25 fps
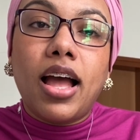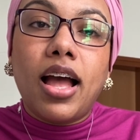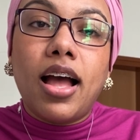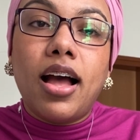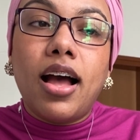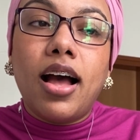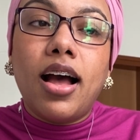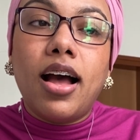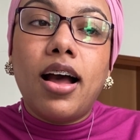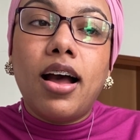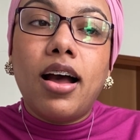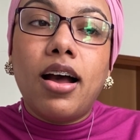
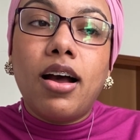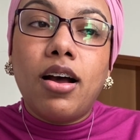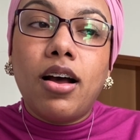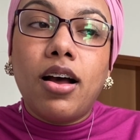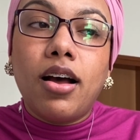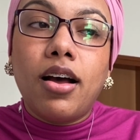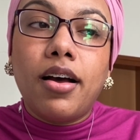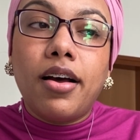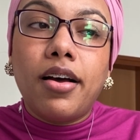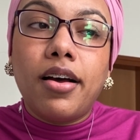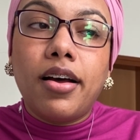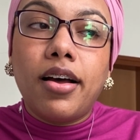
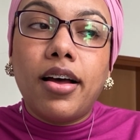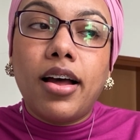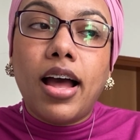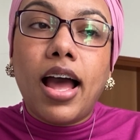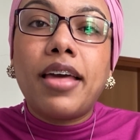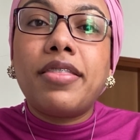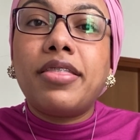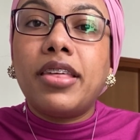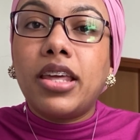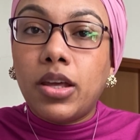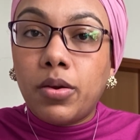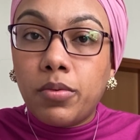
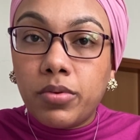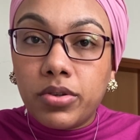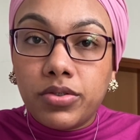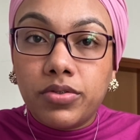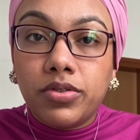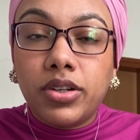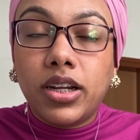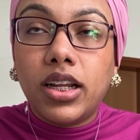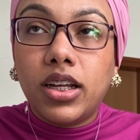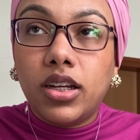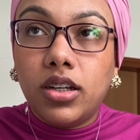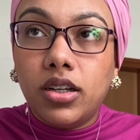I think it
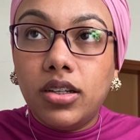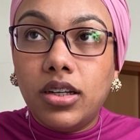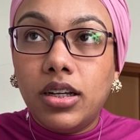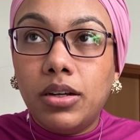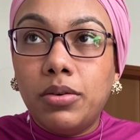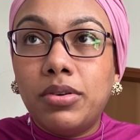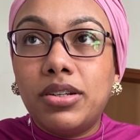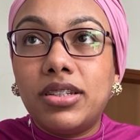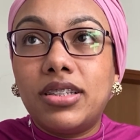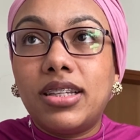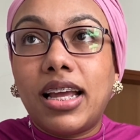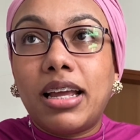
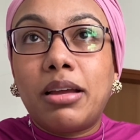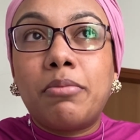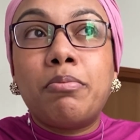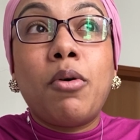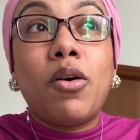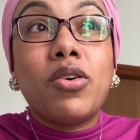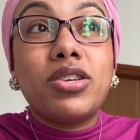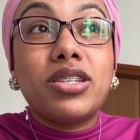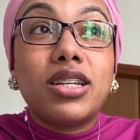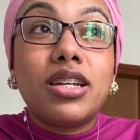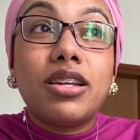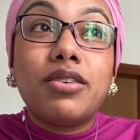was like
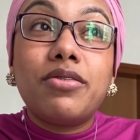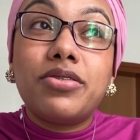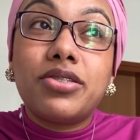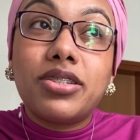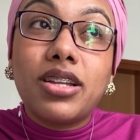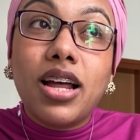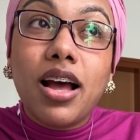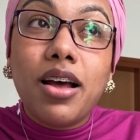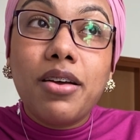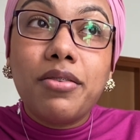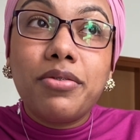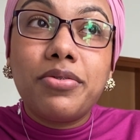positive
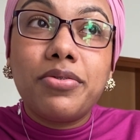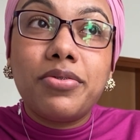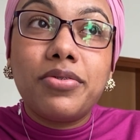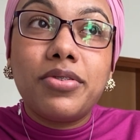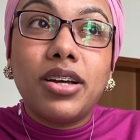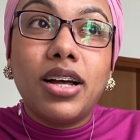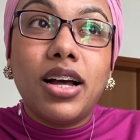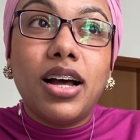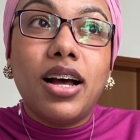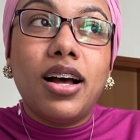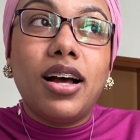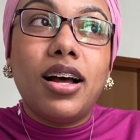stuff,
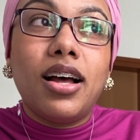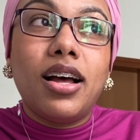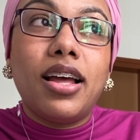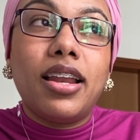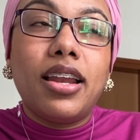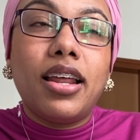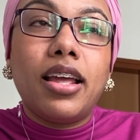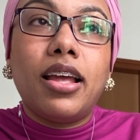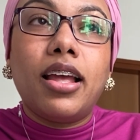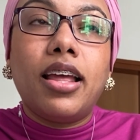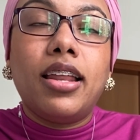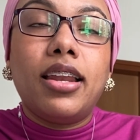
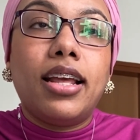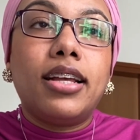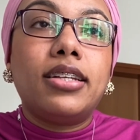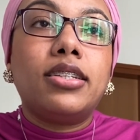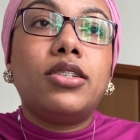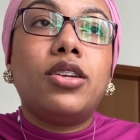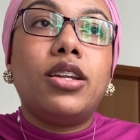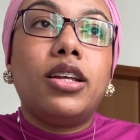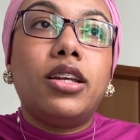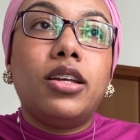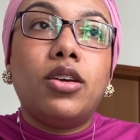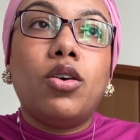and
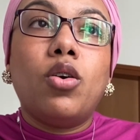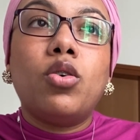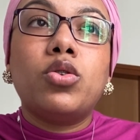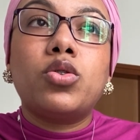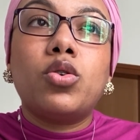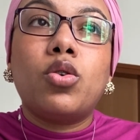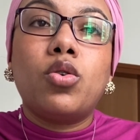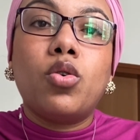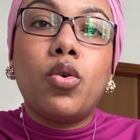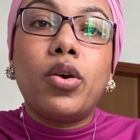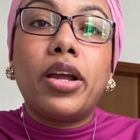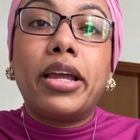actually
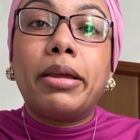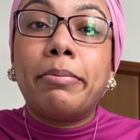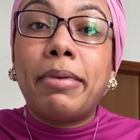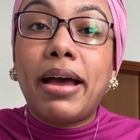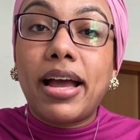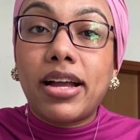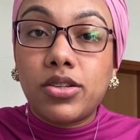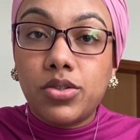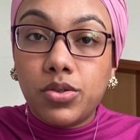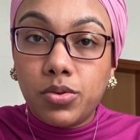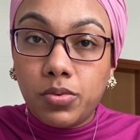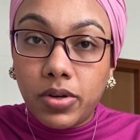also going
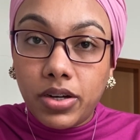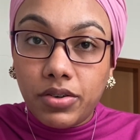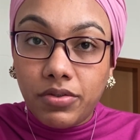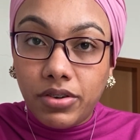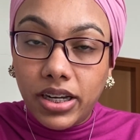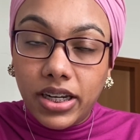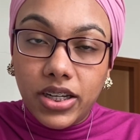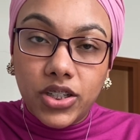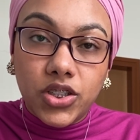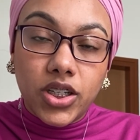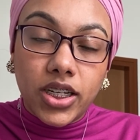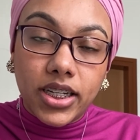back to what
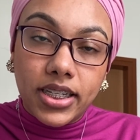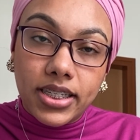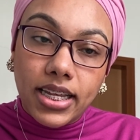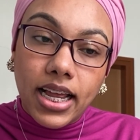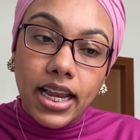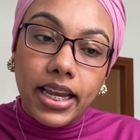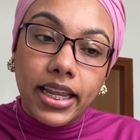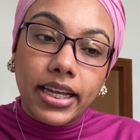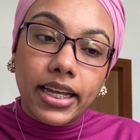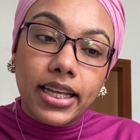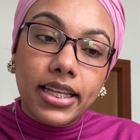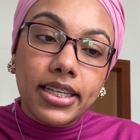religion is
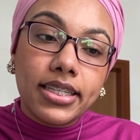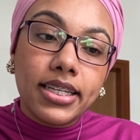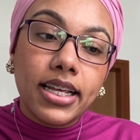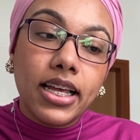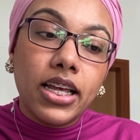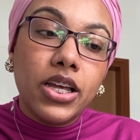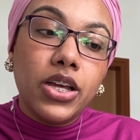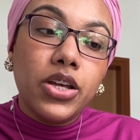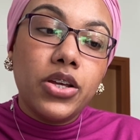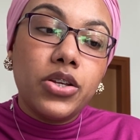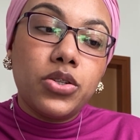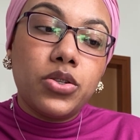telling us.
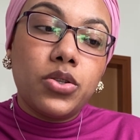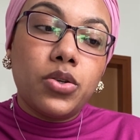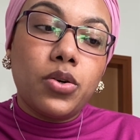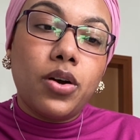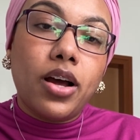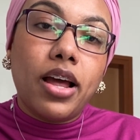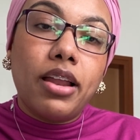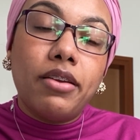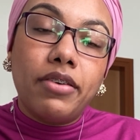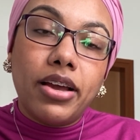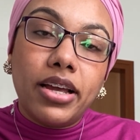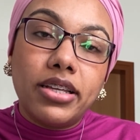So
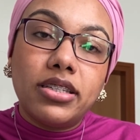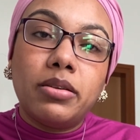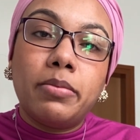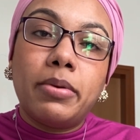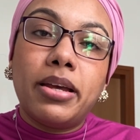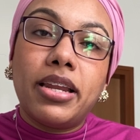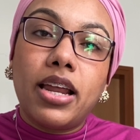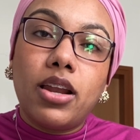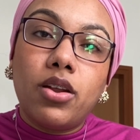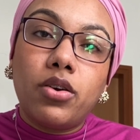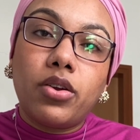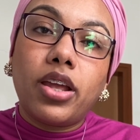advising my
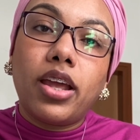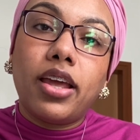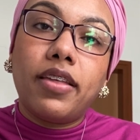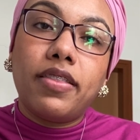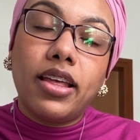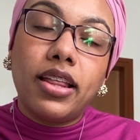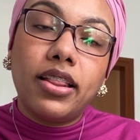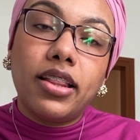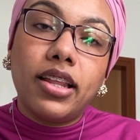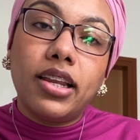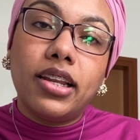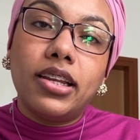dad, okay, at the
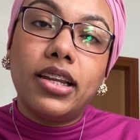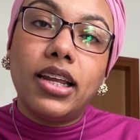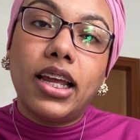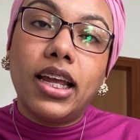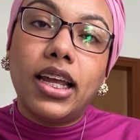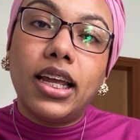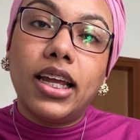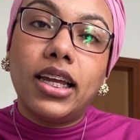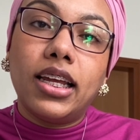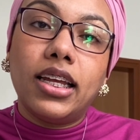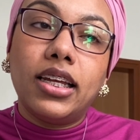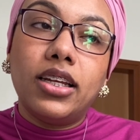end of the
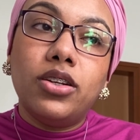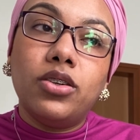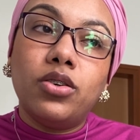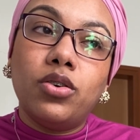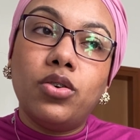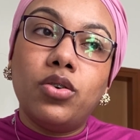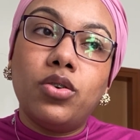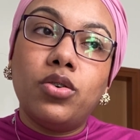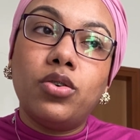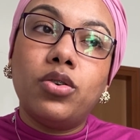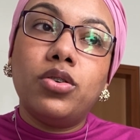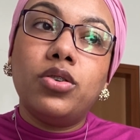day, you
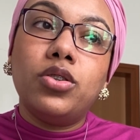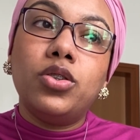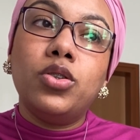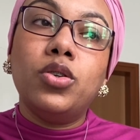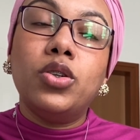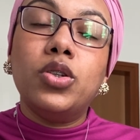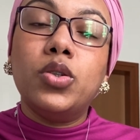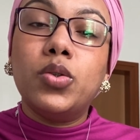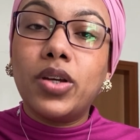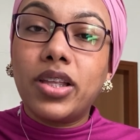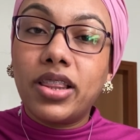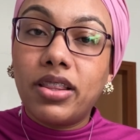know,
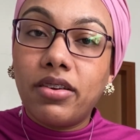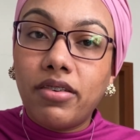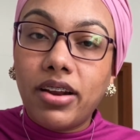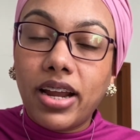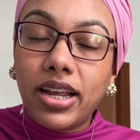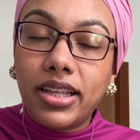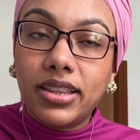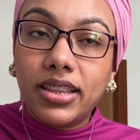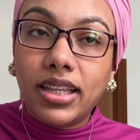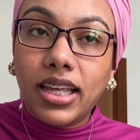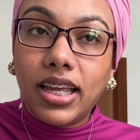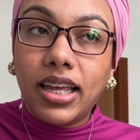you're doing the
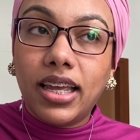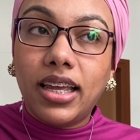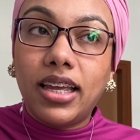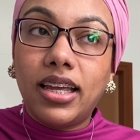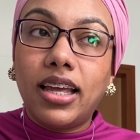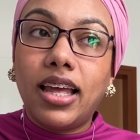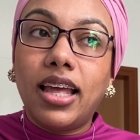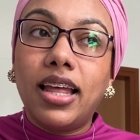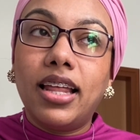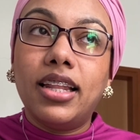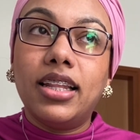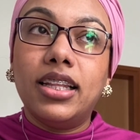right
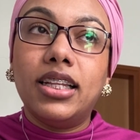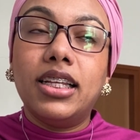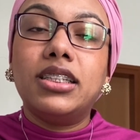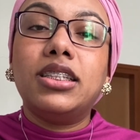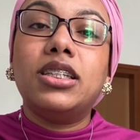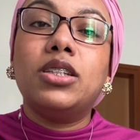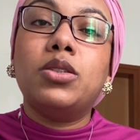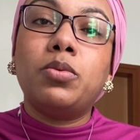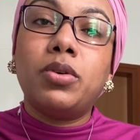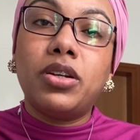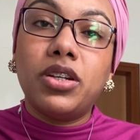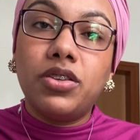thing, and this
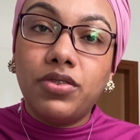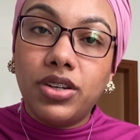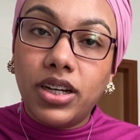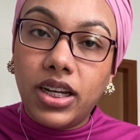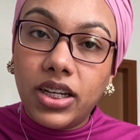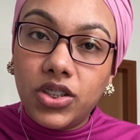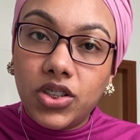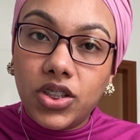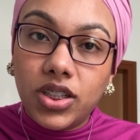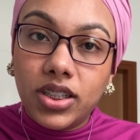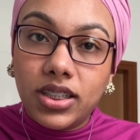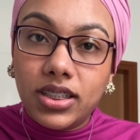is what
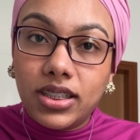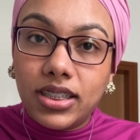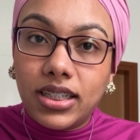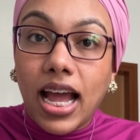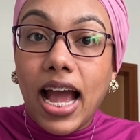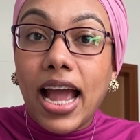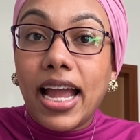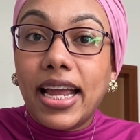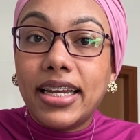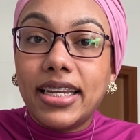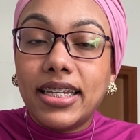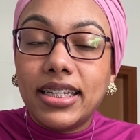religion
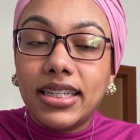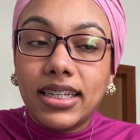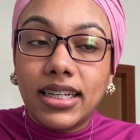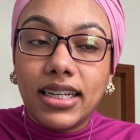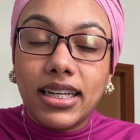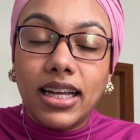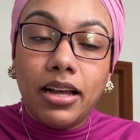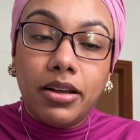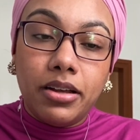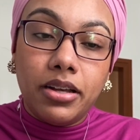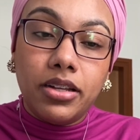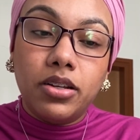
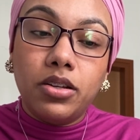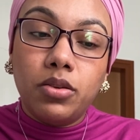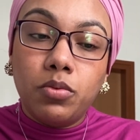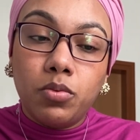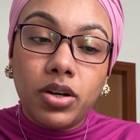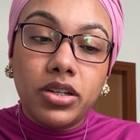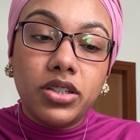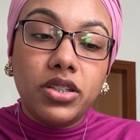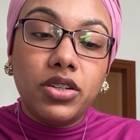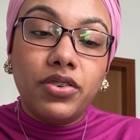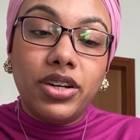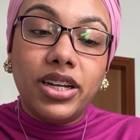
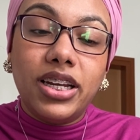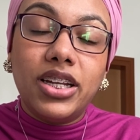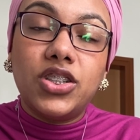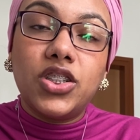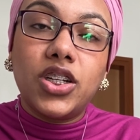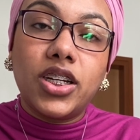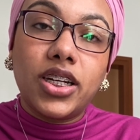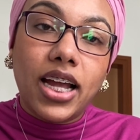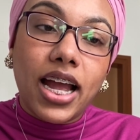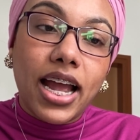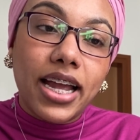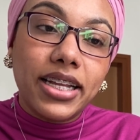
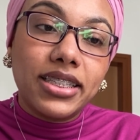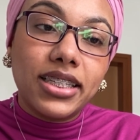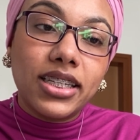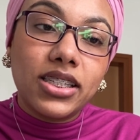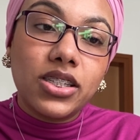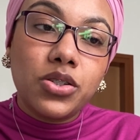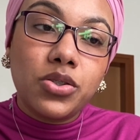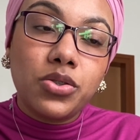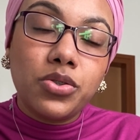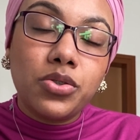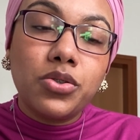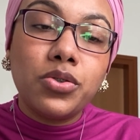guides
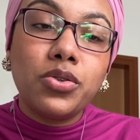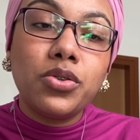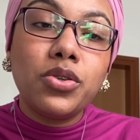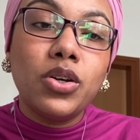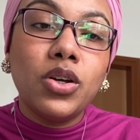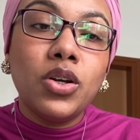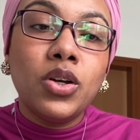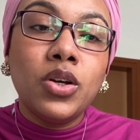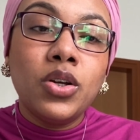us to do.